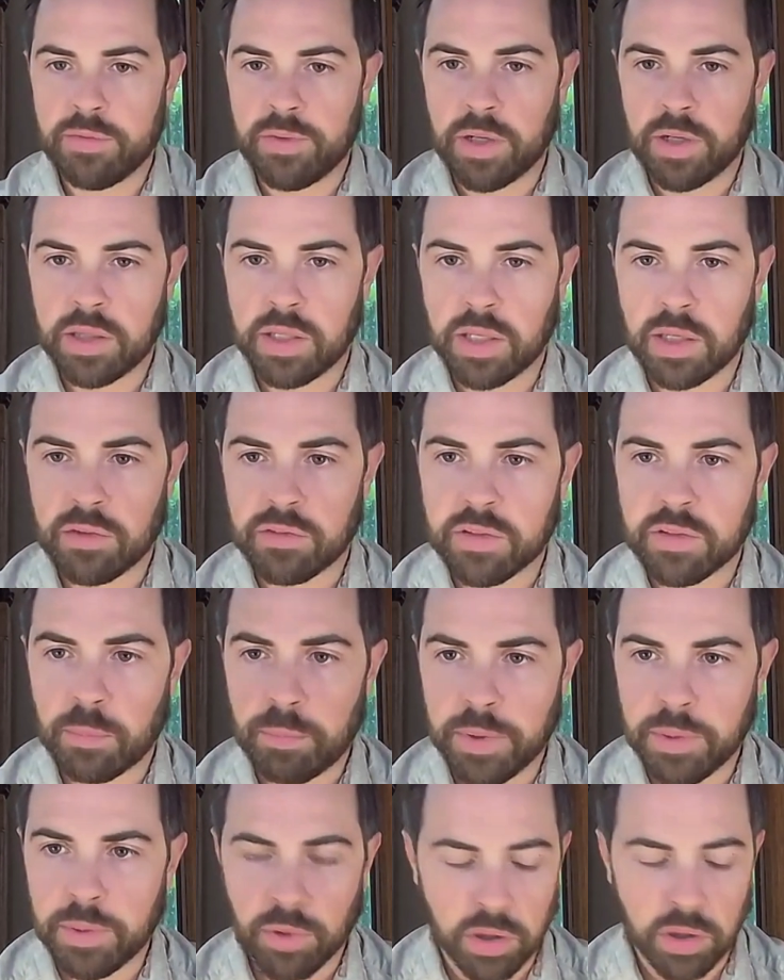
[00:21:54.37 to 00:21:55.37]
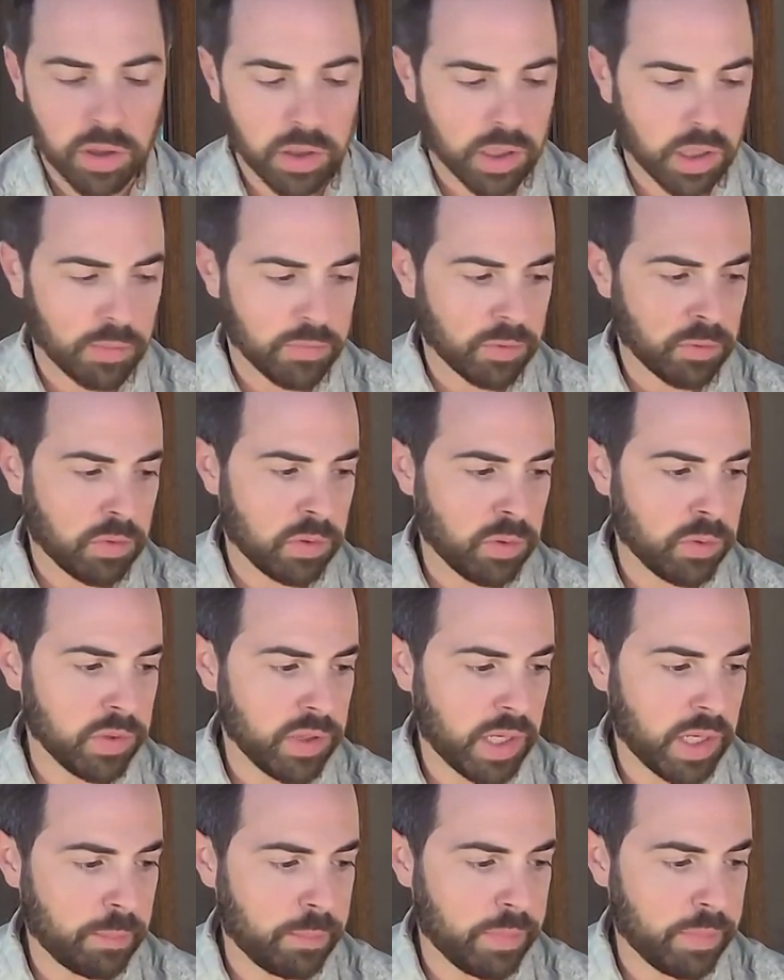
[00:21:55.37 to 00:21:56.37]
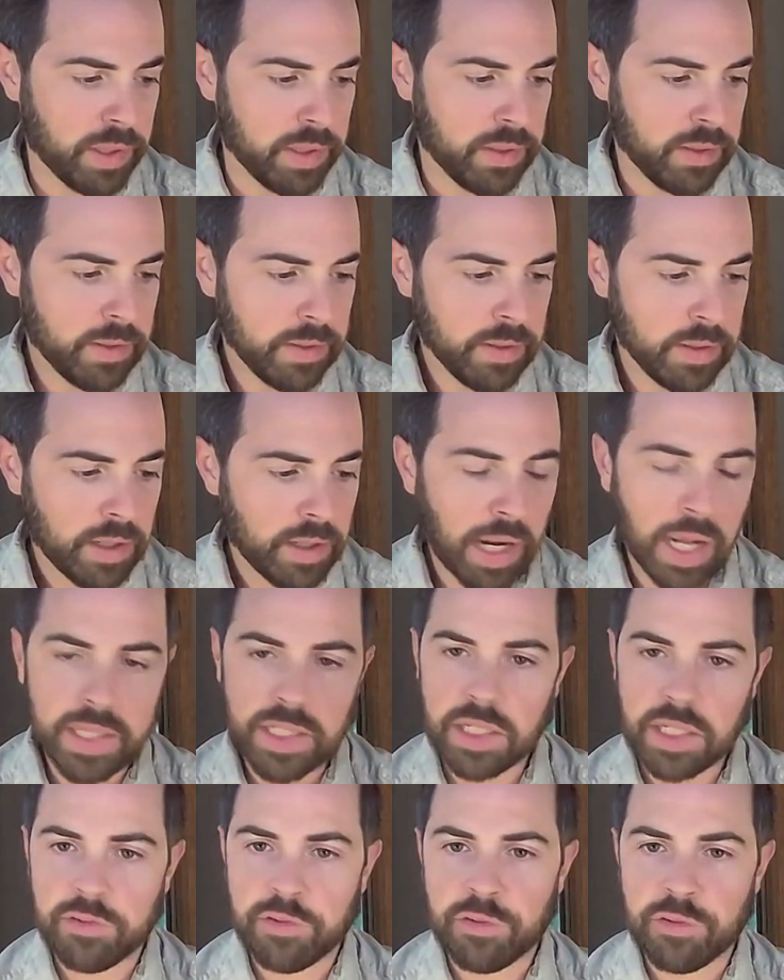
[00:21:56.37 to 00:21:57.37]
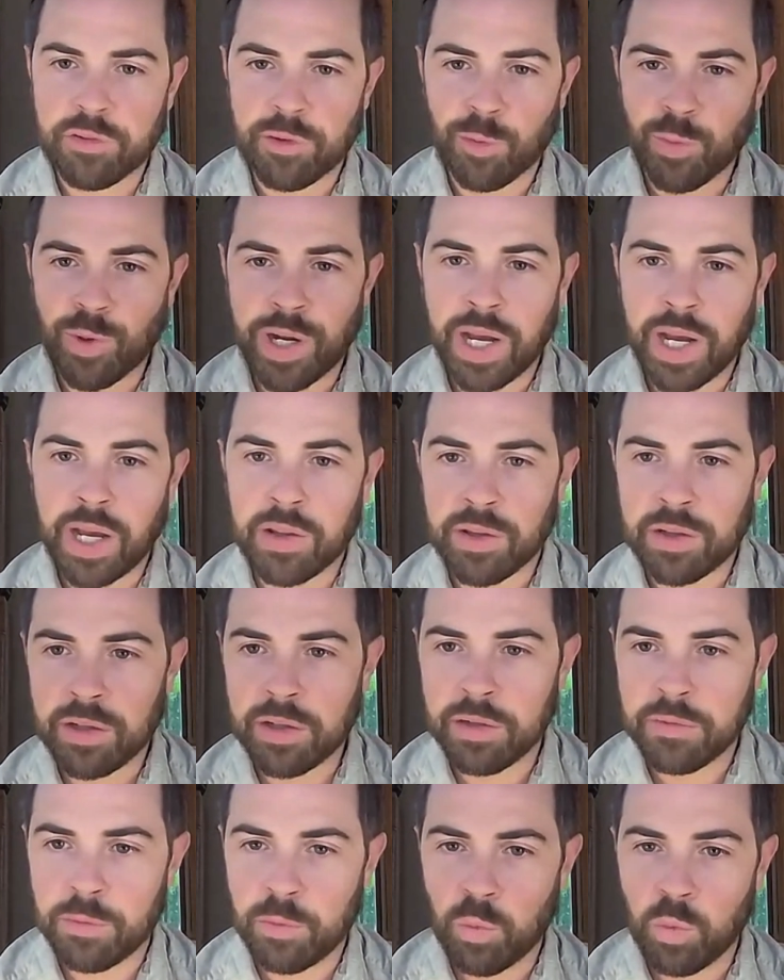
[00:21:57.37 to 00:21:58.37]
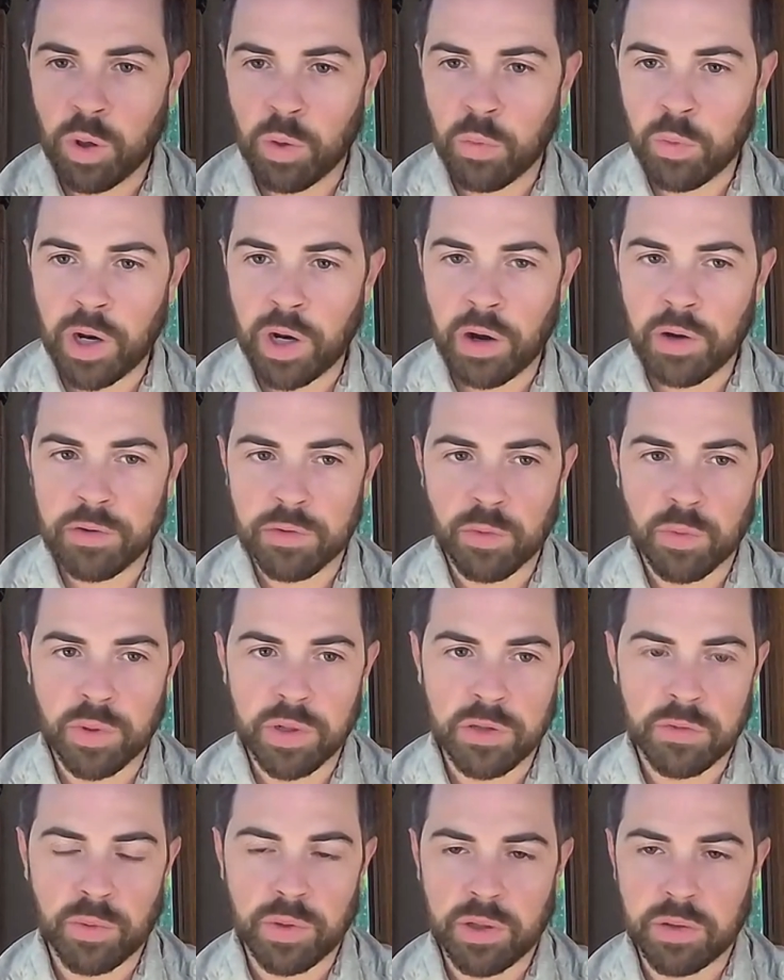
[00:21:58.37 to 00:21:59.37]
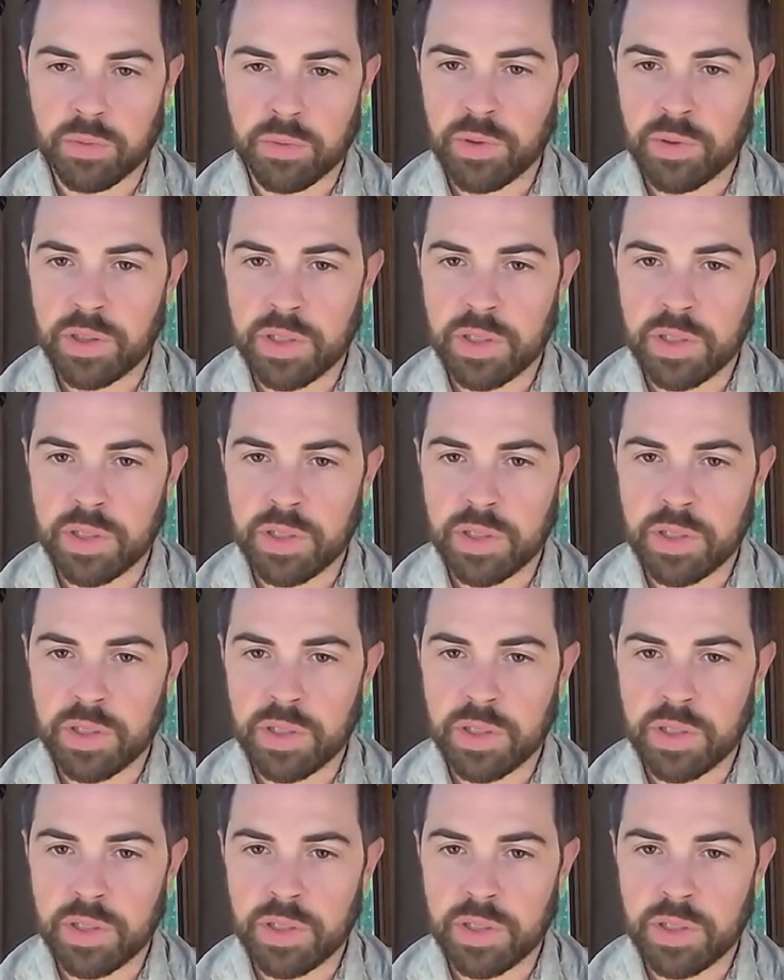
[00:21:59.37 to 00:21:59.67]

And I think some people are uncomfortable with that, but I think it's just the reality of where we are in 2023.